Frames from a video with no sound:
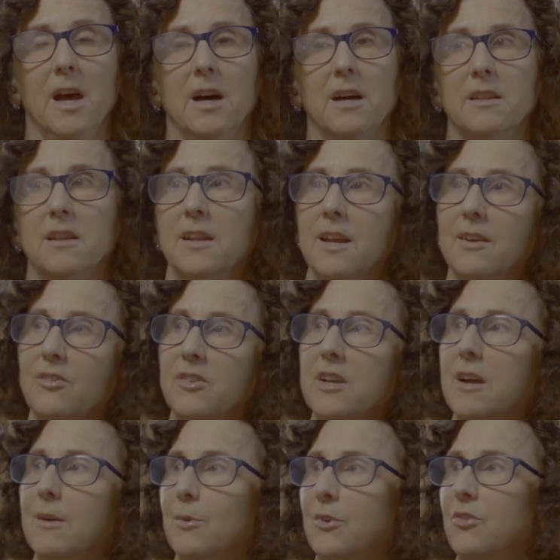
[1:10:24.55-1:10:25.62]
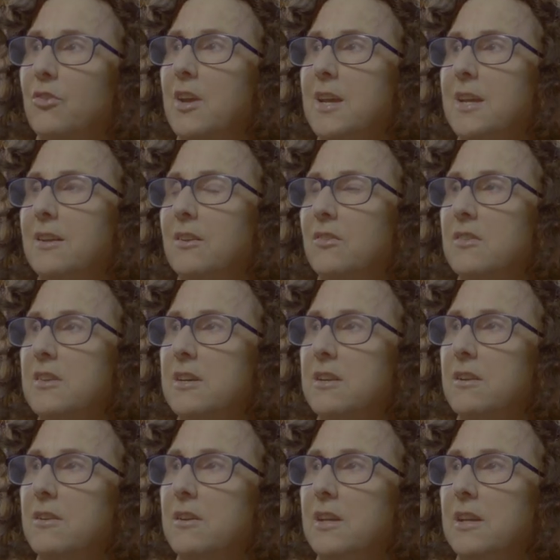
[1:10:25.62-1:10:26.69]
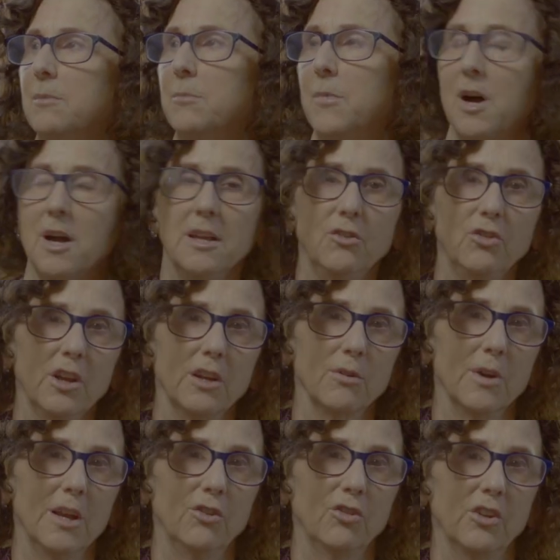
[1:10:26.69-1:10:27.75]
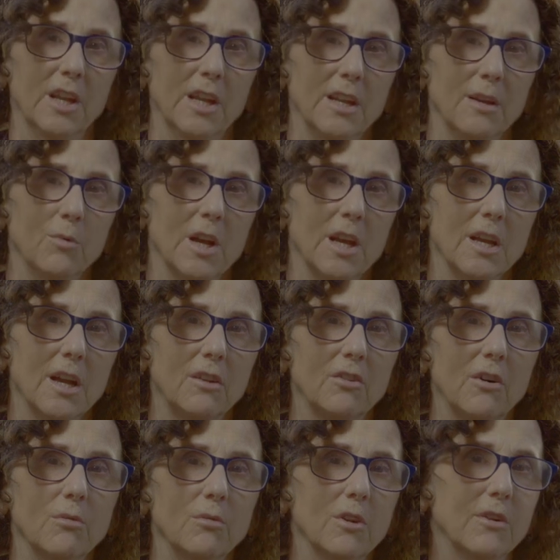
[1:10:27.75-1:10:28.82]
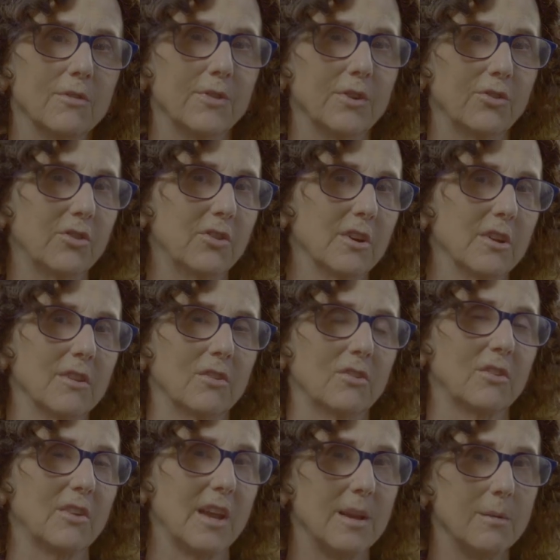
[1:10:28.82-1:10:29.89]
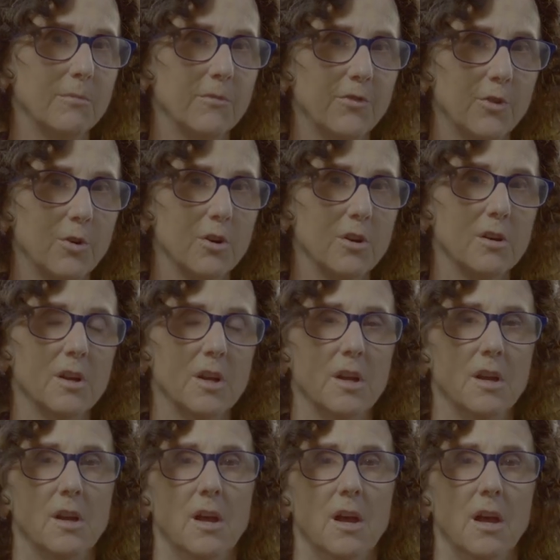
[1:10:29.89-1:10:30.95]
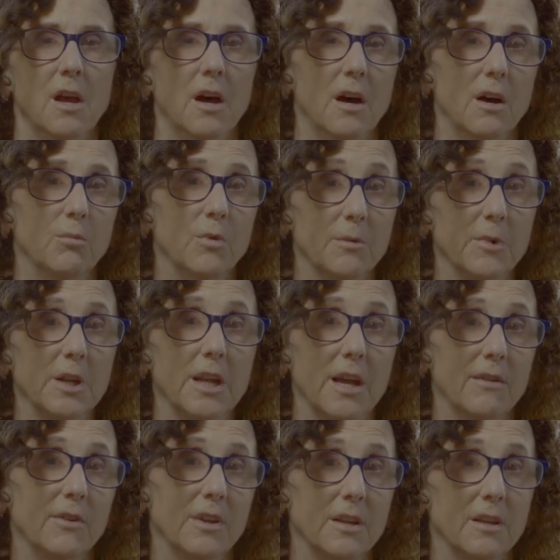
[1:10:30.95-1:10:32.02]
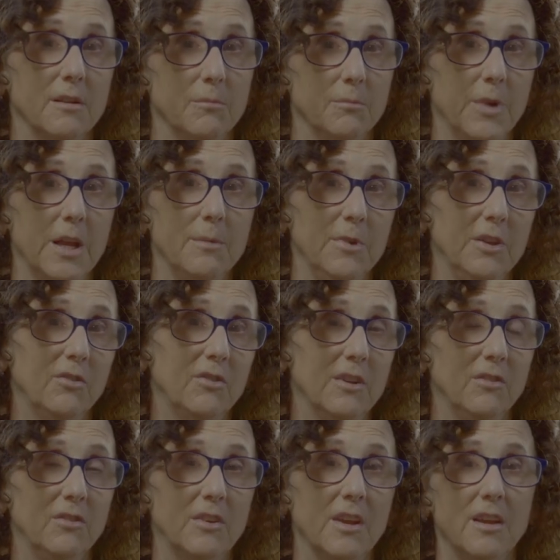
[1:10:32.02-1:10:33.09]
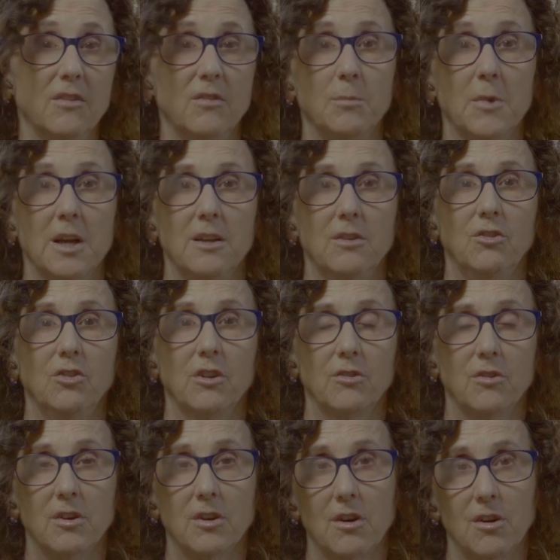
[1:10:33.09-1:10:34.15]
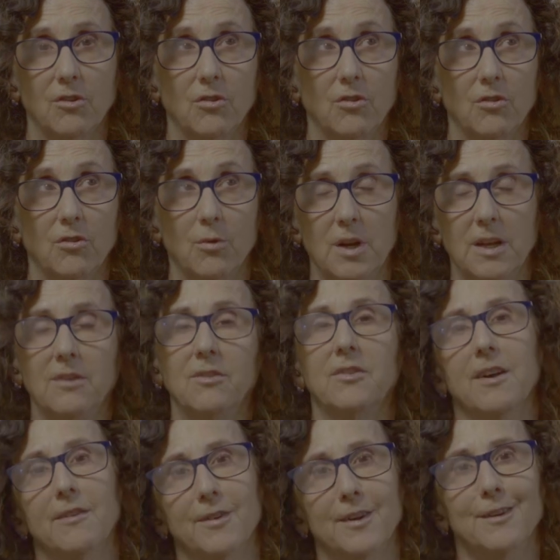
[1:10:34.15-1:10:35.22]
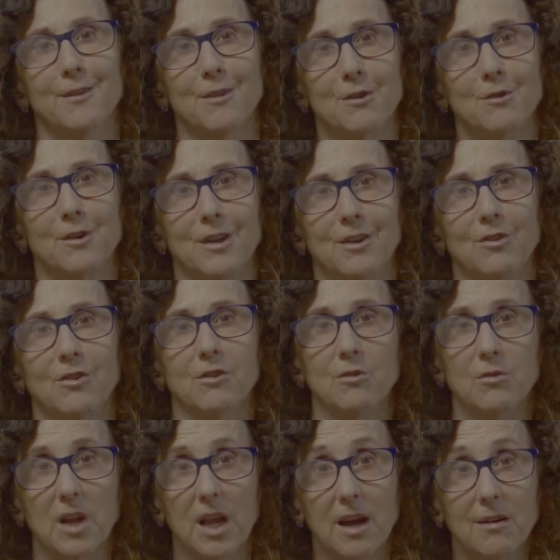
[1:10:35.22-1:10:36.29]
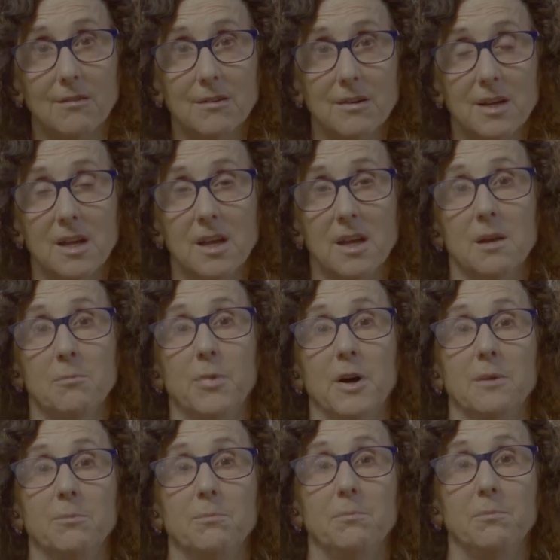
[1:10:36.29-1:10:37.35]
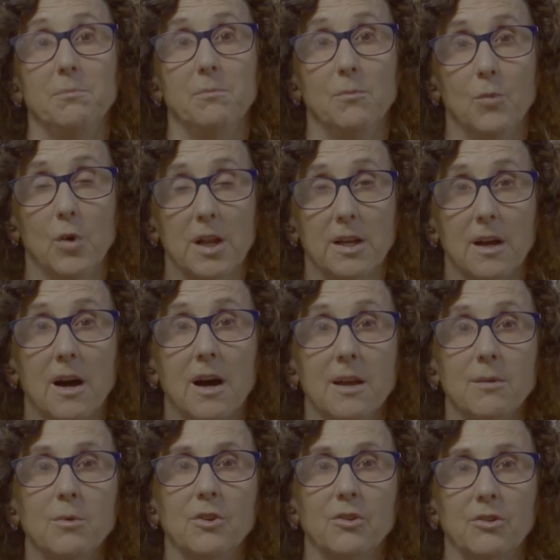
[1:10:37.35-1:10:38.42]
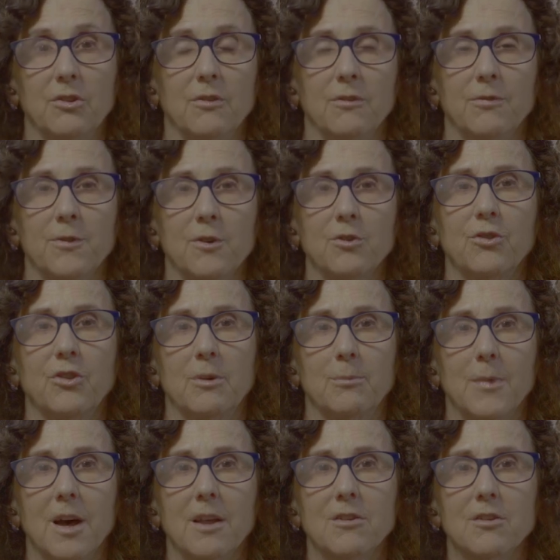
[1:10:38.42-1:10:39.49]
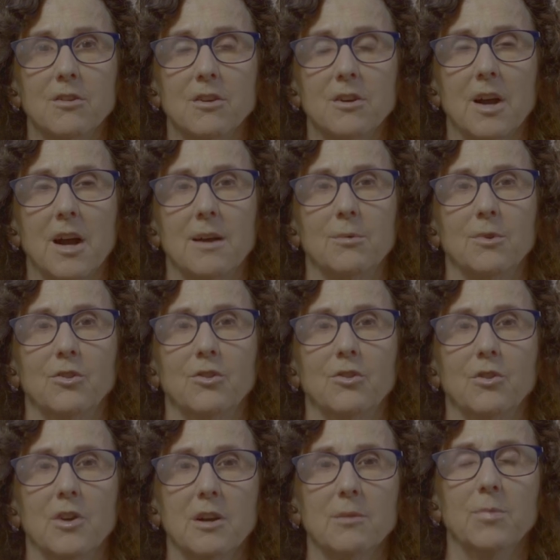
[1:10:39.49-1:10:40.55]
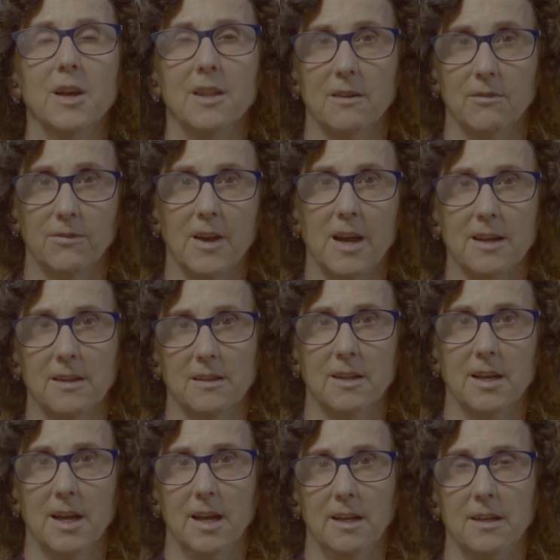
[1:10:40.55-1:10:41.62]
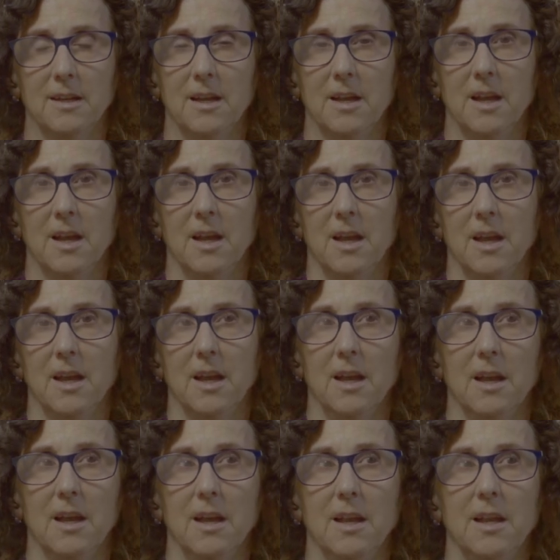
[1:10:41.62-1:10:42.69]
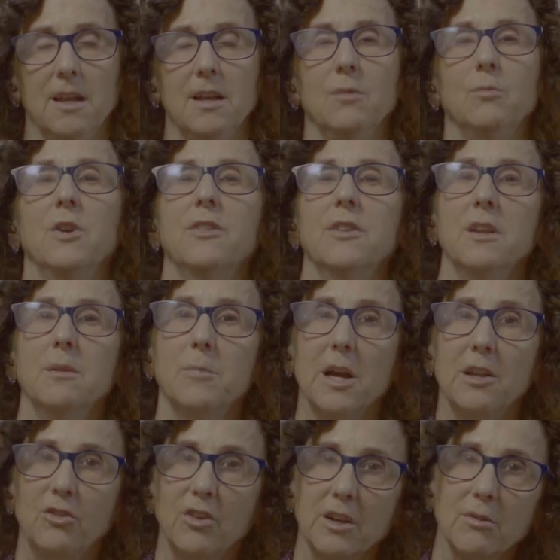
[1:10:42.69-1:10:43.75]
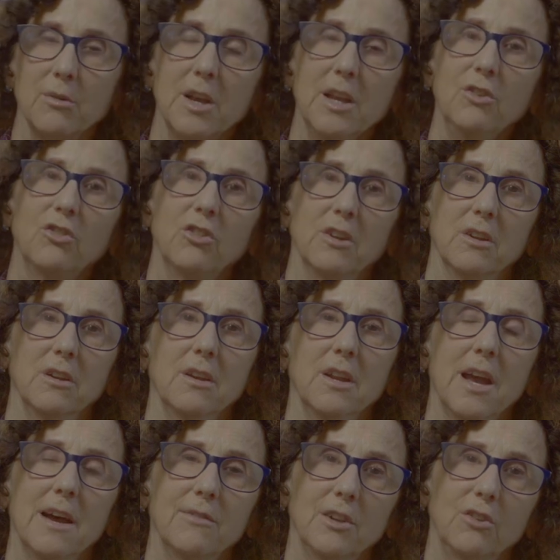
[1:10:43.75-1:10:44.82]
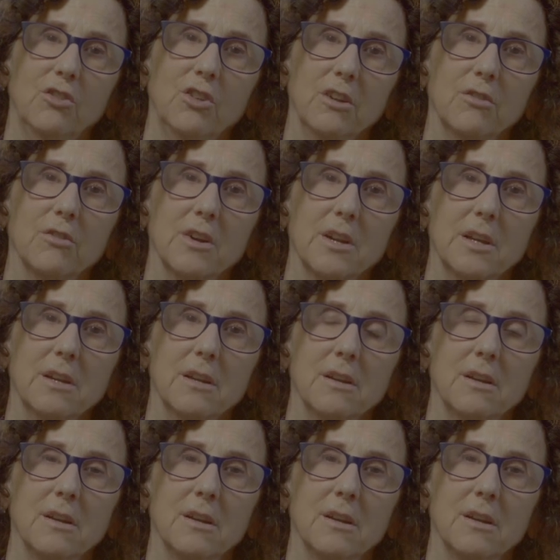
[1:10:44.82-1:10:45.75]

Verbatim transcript: Uh, the next thing I would say is that in my generation, anyway, I don't know if it's still the same for uh, women having babies these days. My children are 27 and 32 now, but when I was first a mother, I was struck by the fact that within my generation, having children,